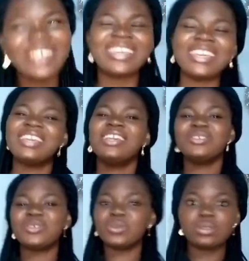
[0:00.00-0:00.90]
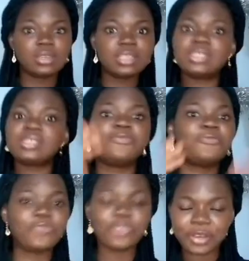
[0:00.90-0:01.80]
Okay, so it's
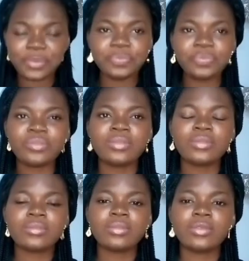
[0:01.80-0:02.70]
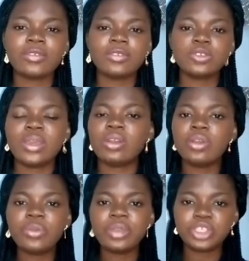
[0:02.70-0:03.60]
free to
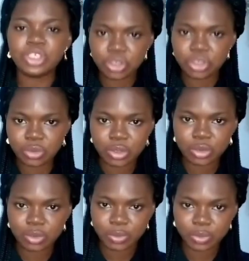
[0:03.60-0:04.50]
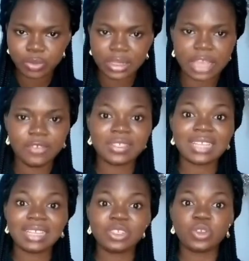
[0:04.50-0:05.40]
encourage you that you've
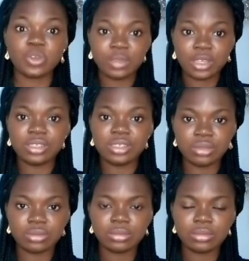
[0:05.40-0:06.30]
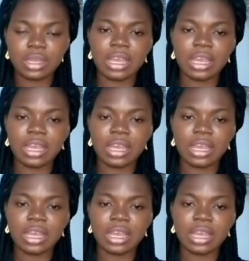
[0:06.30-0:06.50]
started something new.